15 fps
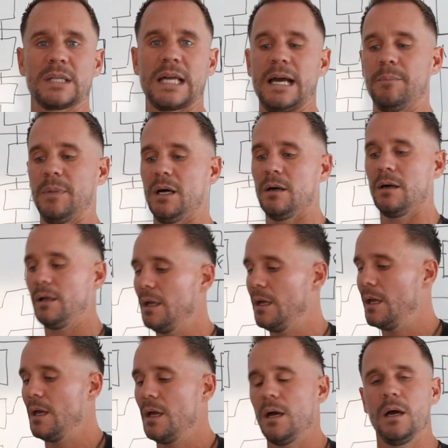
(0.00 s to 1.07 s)
hammer
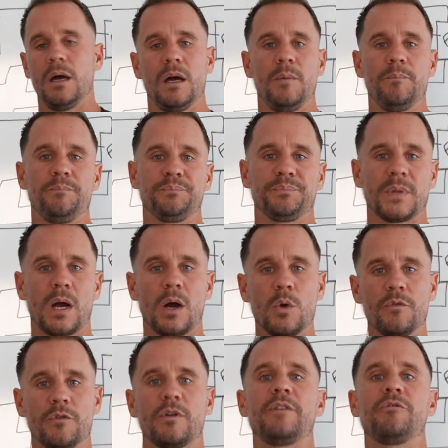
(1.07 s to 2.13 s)

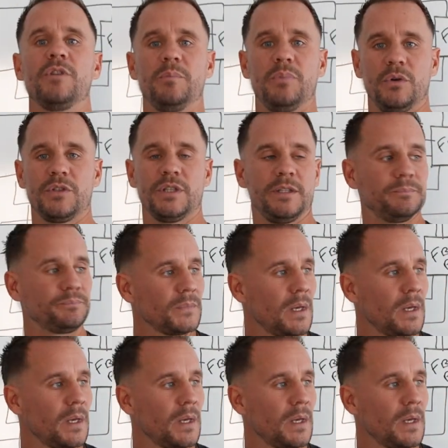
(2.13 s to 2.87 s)
over everybody.